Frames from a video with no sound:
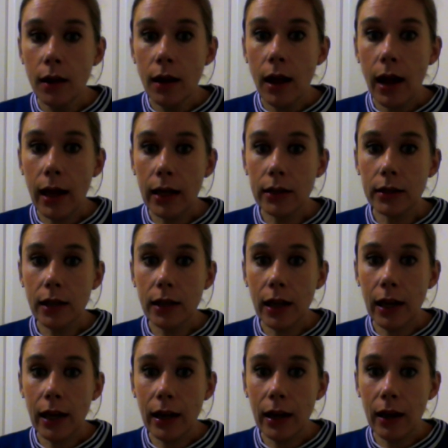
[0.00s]
And
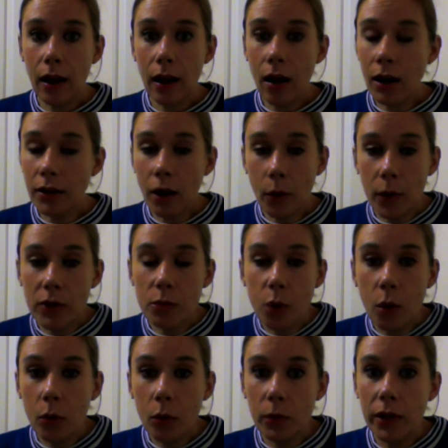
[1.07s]
I know it's
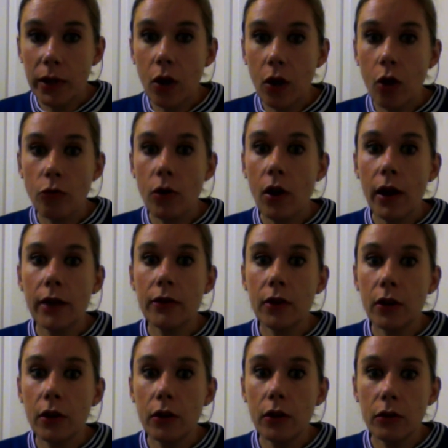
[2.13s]
probably not right
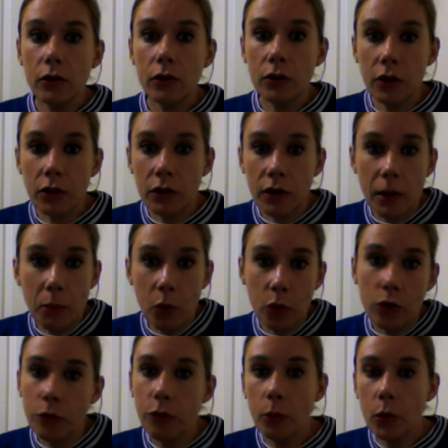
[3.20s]
that they put the
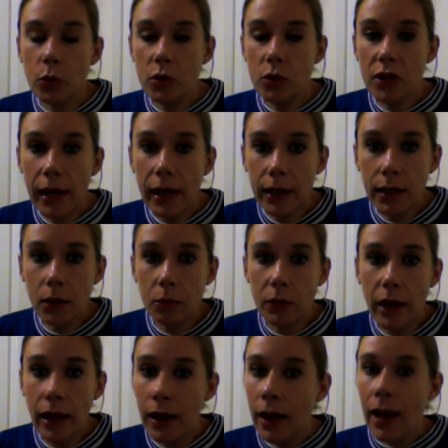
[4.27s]
football stadium
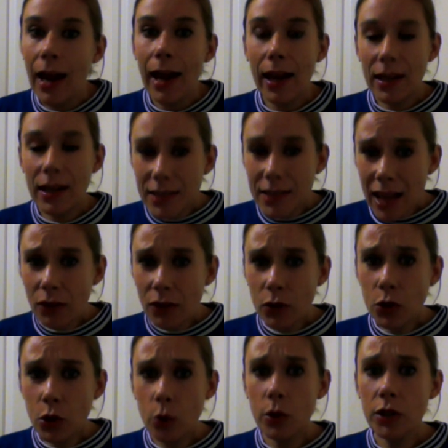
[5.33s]
there. Is that the
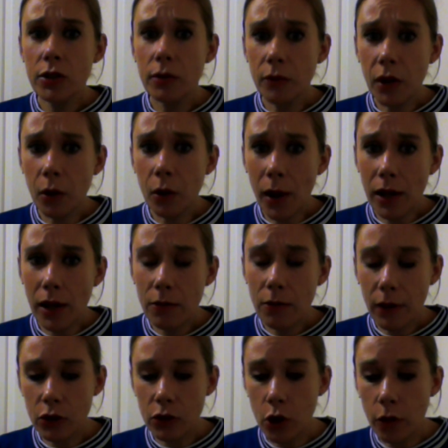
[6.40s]
choice of the away
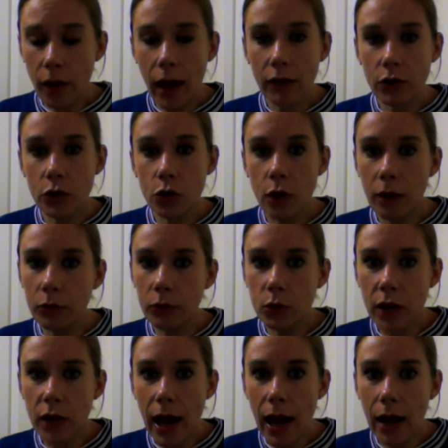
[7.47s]
fans who've had to travel
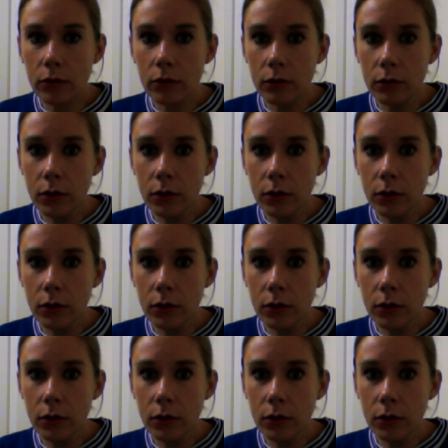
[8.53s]
down?